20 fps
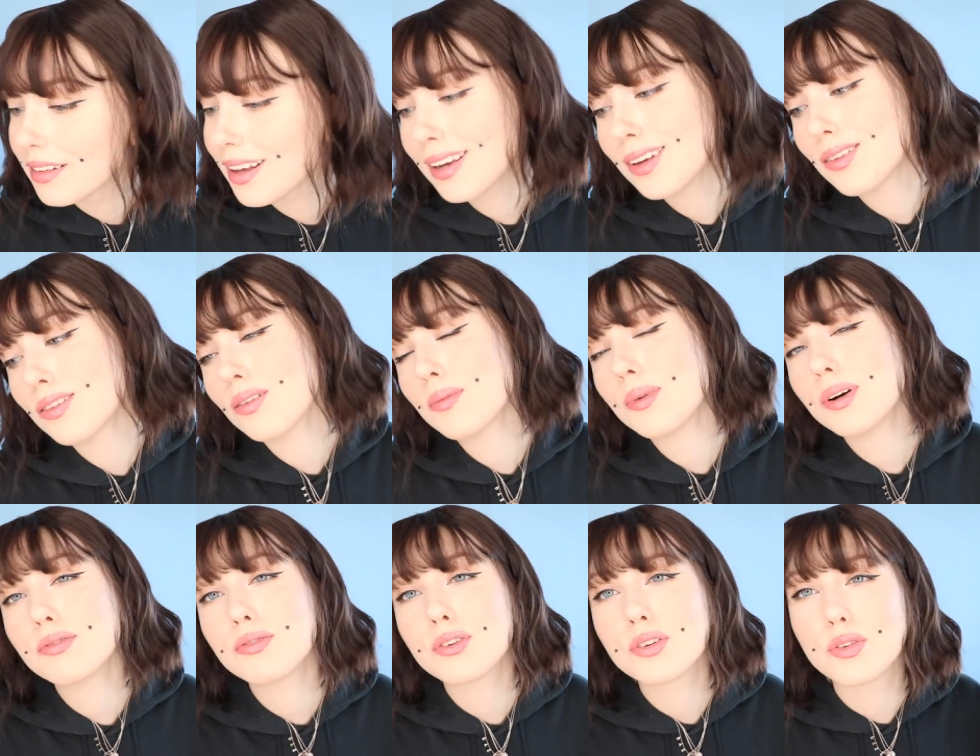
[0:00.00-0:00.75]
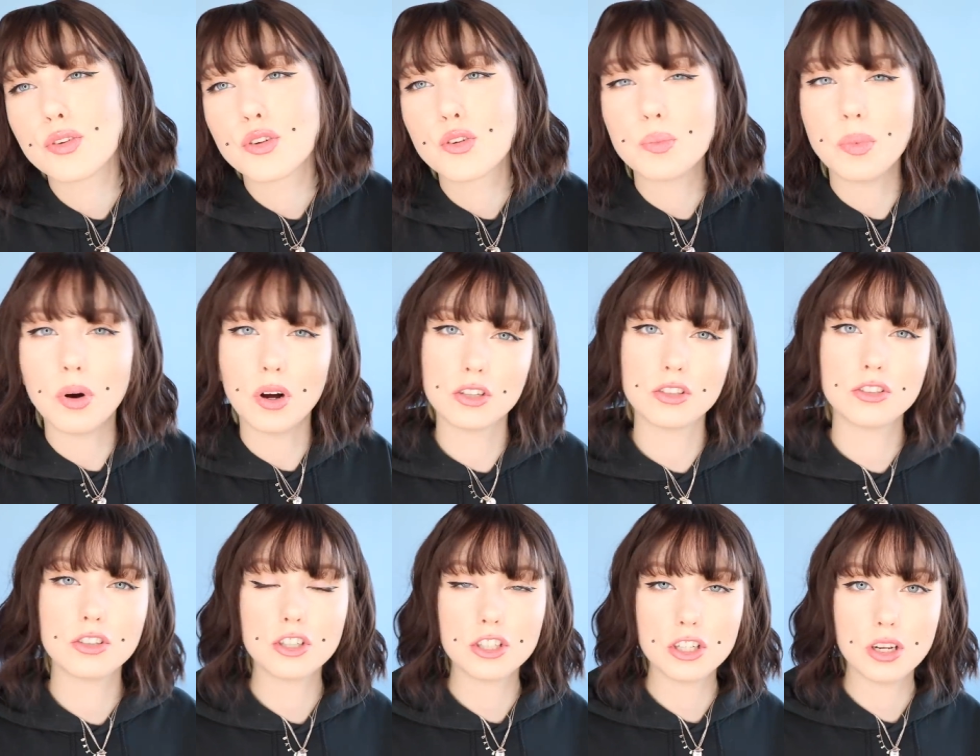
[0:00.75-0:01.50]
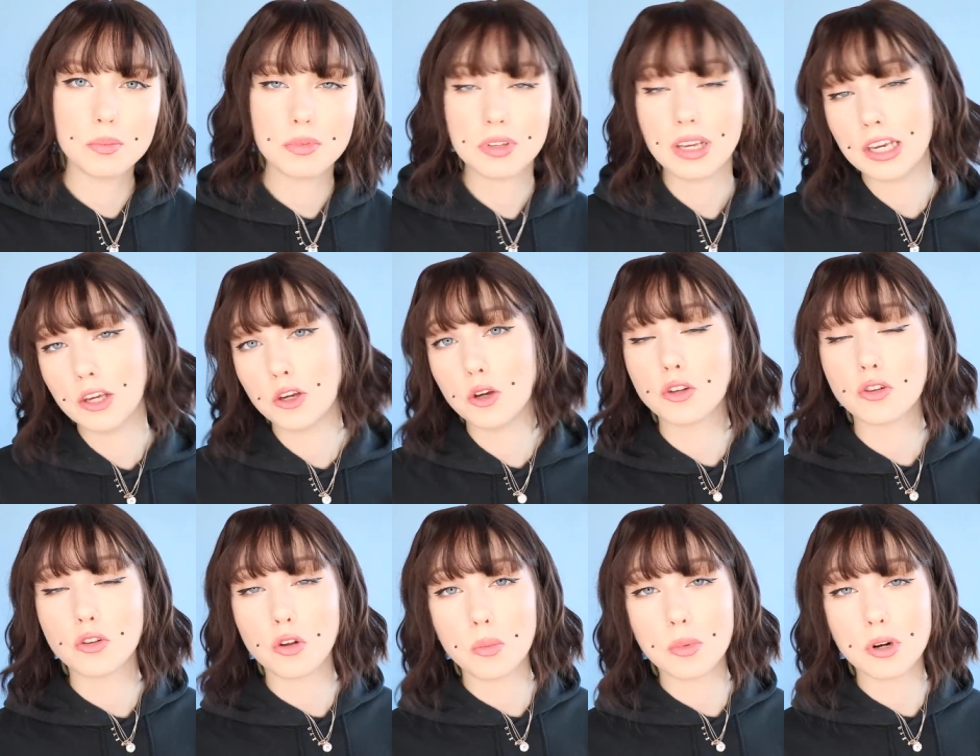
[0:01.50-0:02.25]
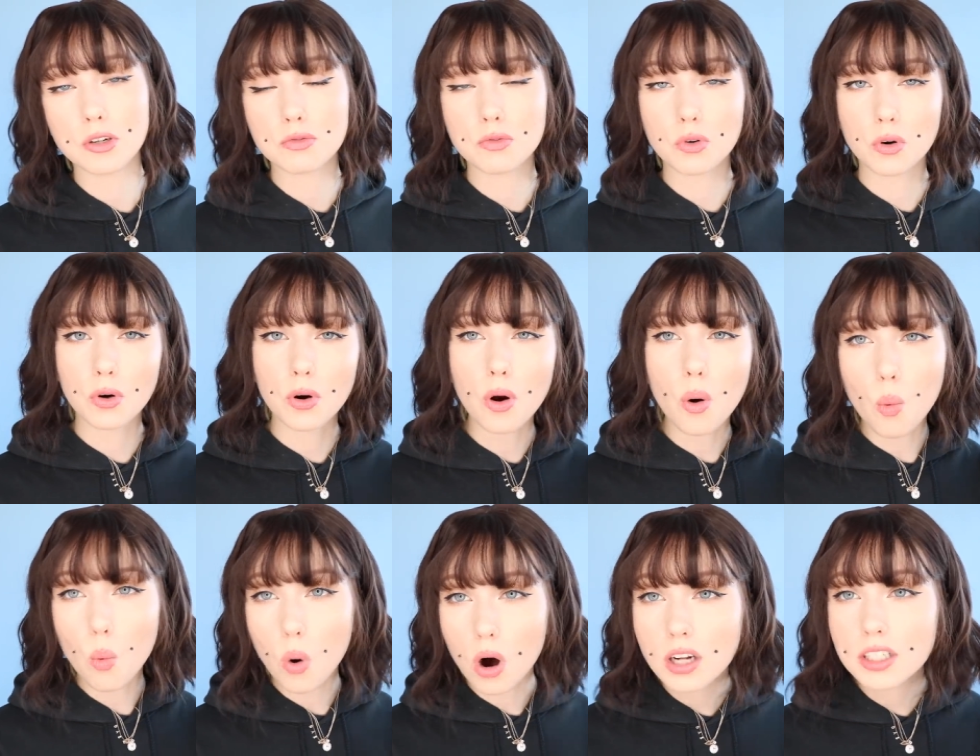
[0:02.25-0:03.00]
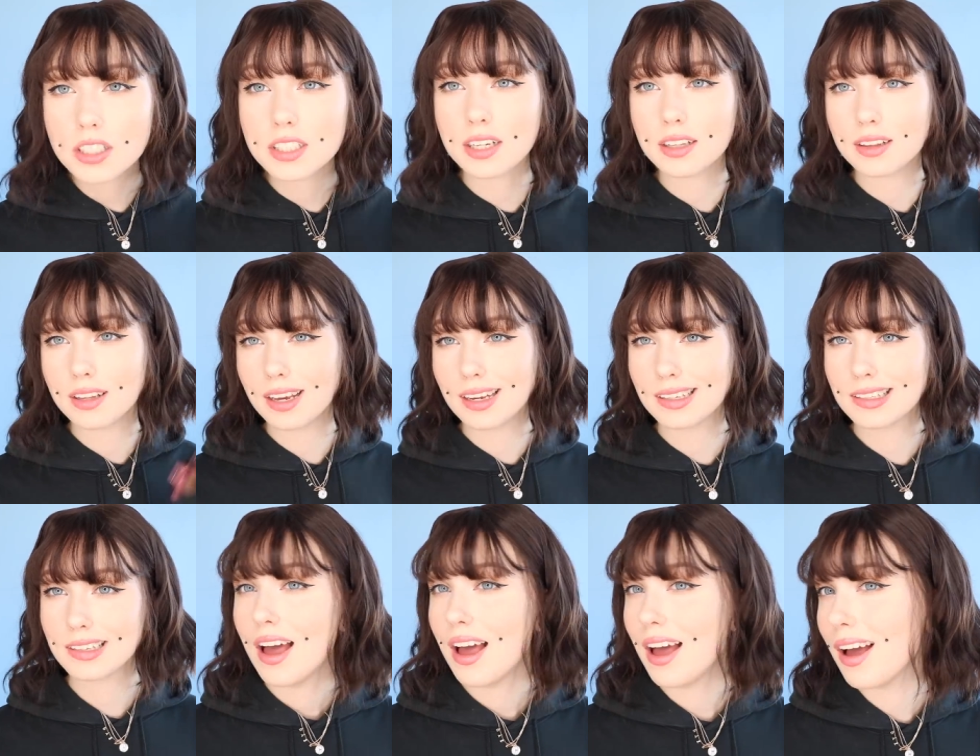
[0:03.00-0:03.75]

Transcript: Thank you so much for the sponsorship. Thank you so much for watching this.